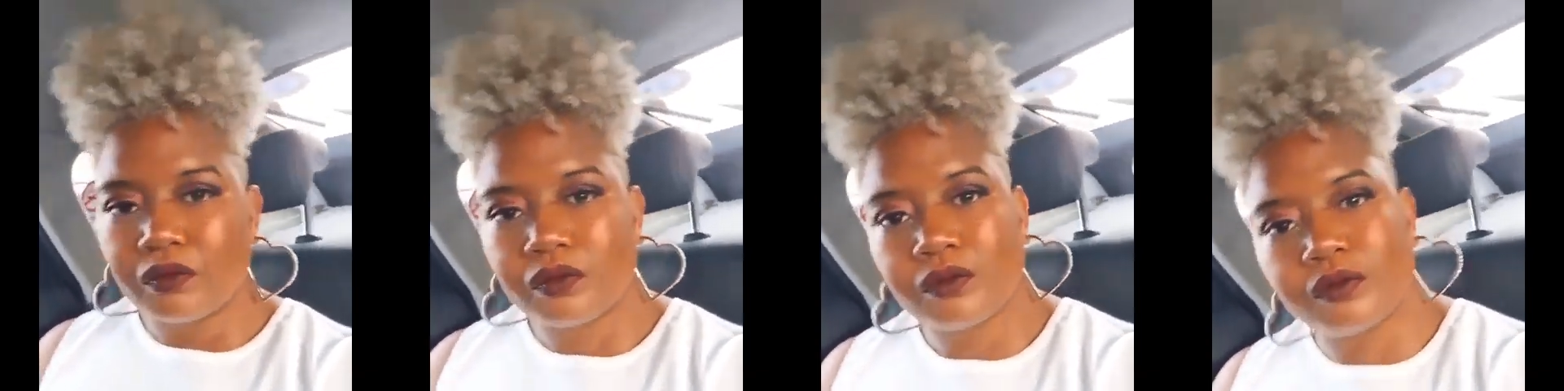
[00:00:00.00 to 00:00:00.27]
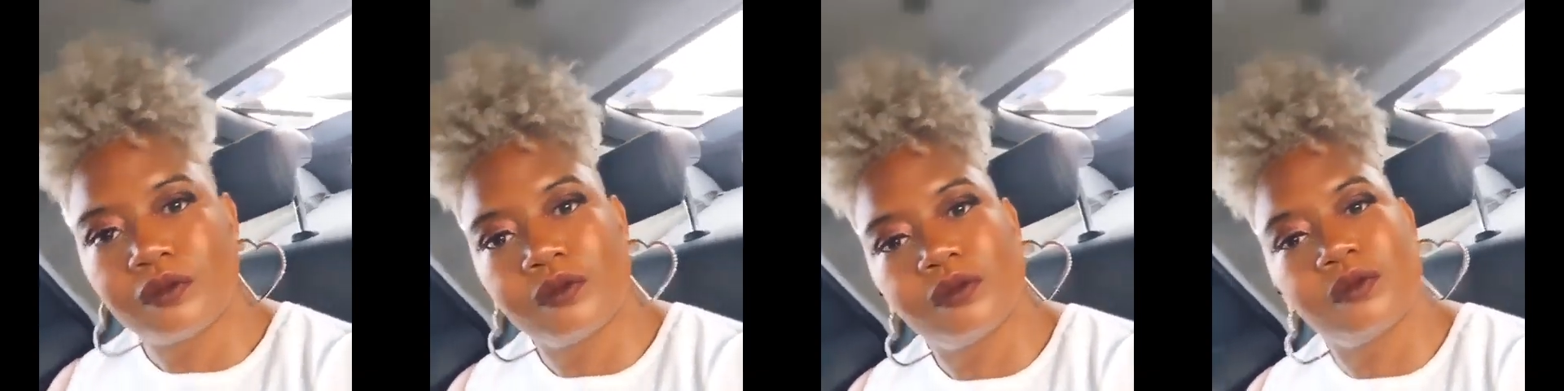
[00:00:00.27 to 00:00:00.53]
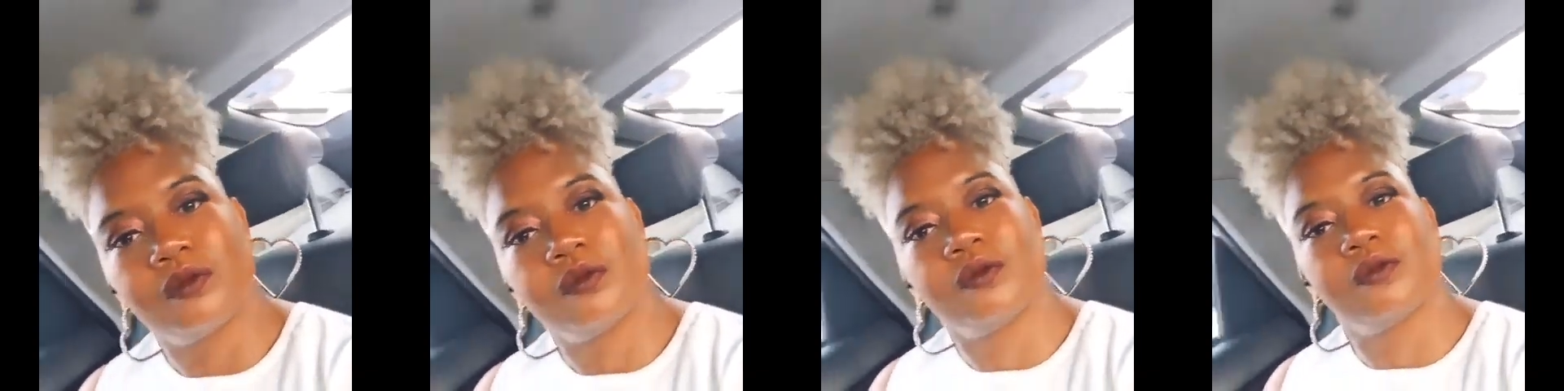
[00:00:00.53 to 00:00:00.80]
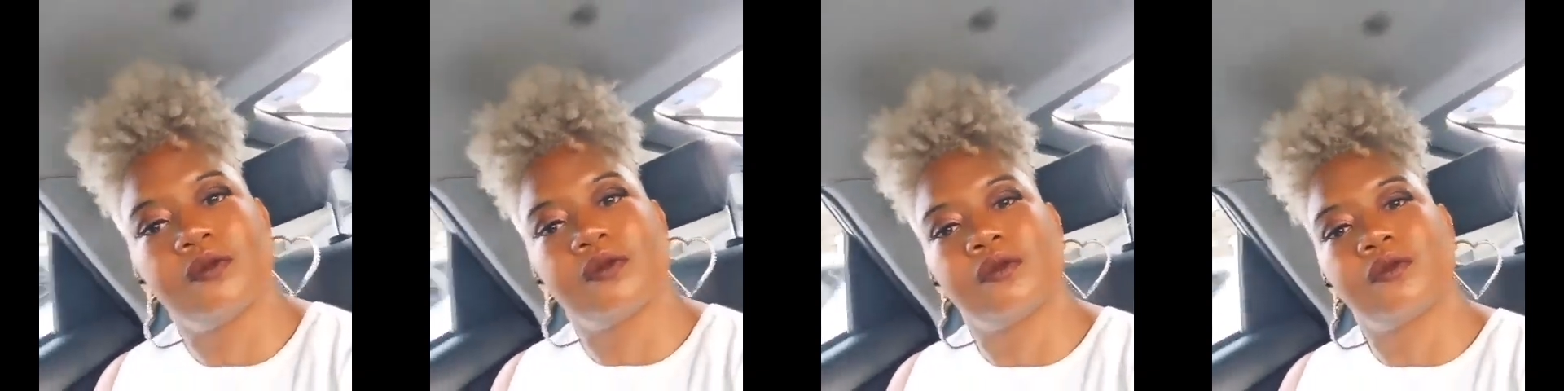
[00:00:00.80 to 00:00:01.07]
This
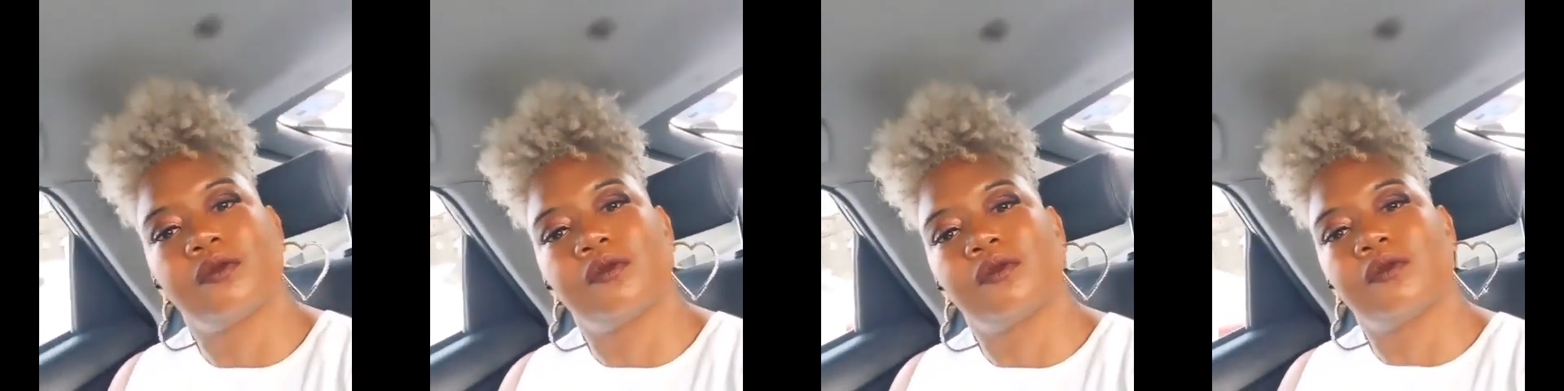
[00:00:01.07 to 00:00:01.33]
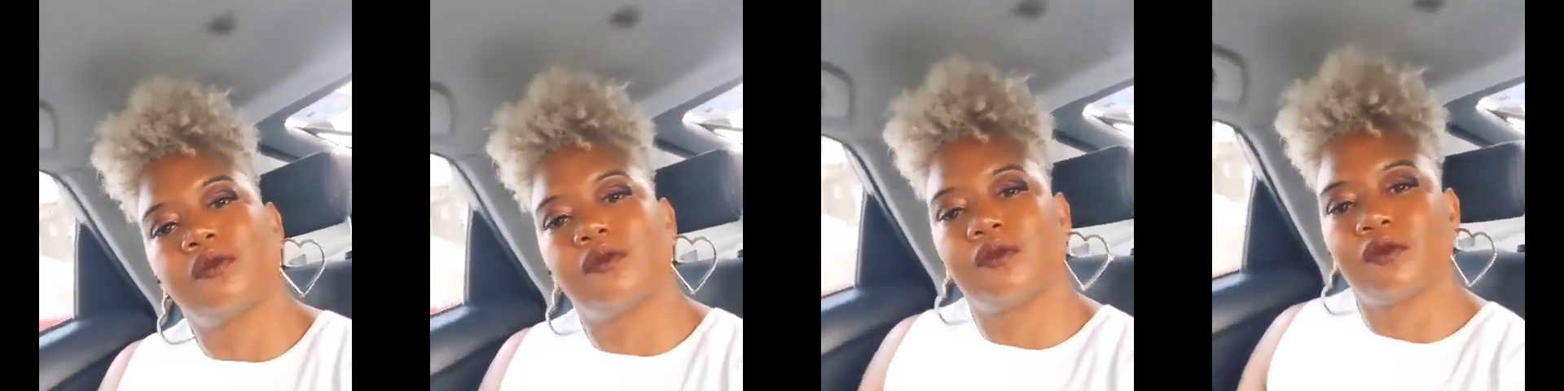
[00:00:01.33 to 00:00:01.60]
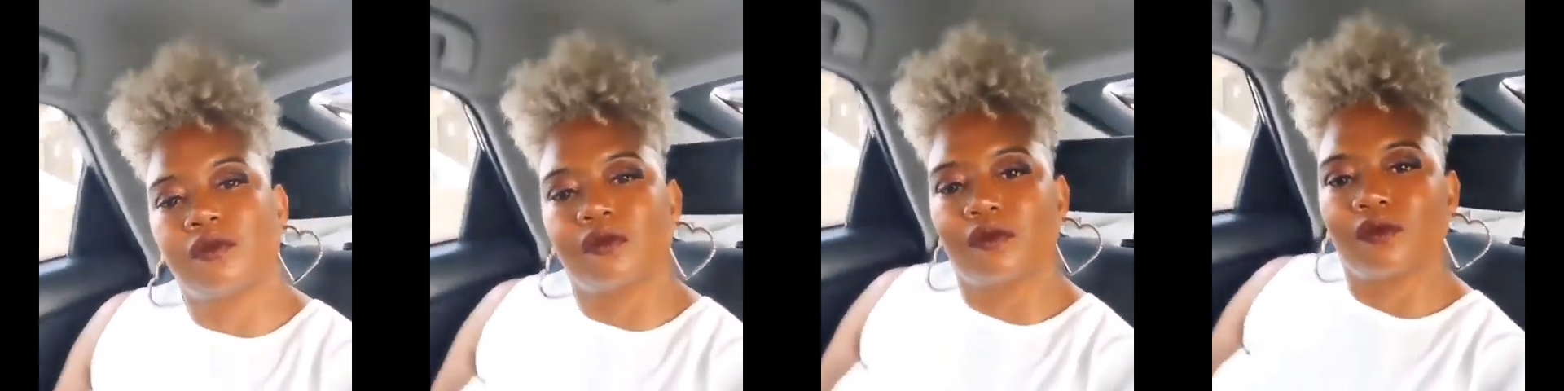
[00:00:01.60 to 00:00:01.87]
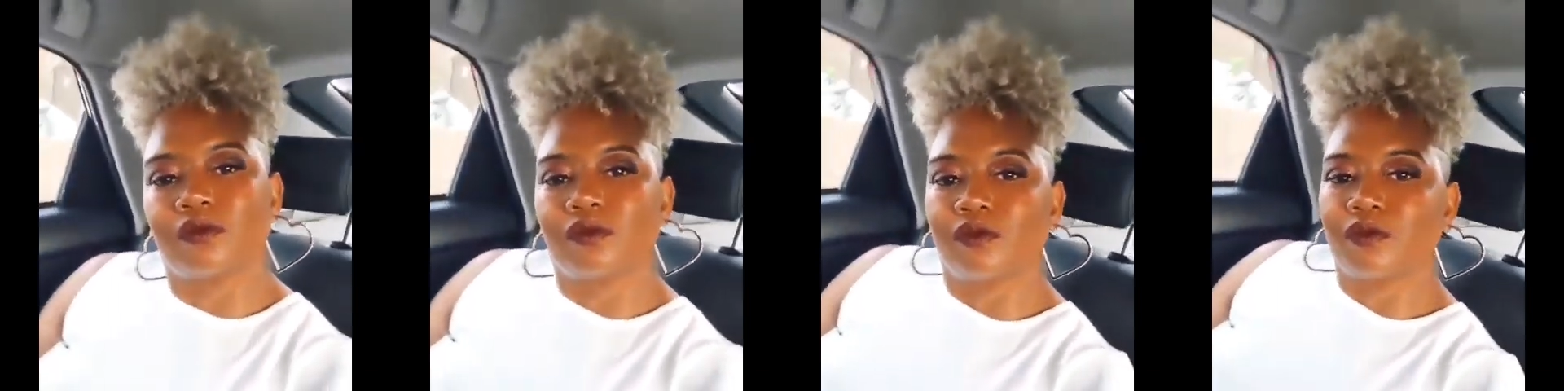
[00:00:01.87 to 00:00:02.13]
hairstyle also saves you
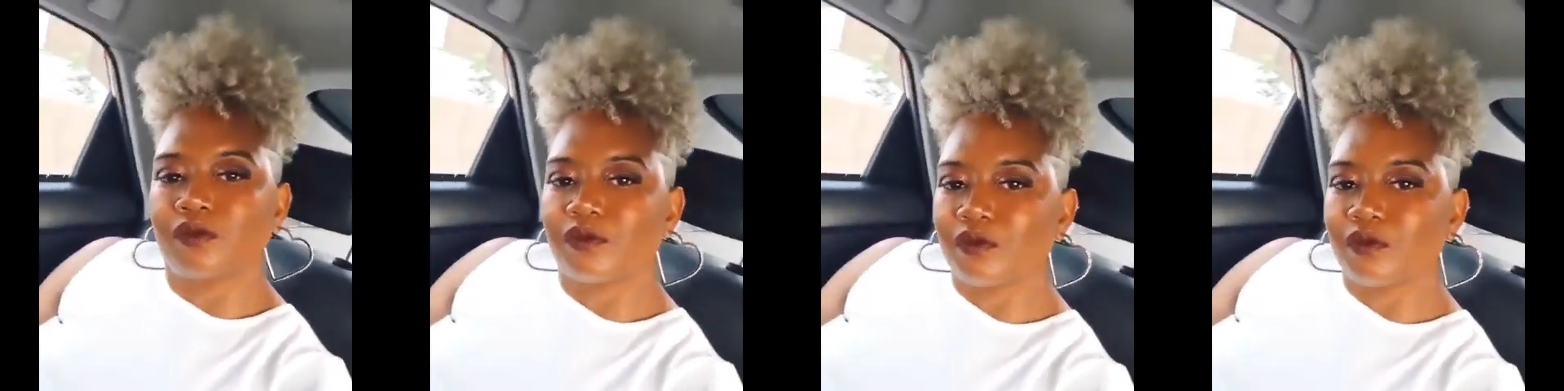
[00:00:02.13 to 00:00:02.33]
time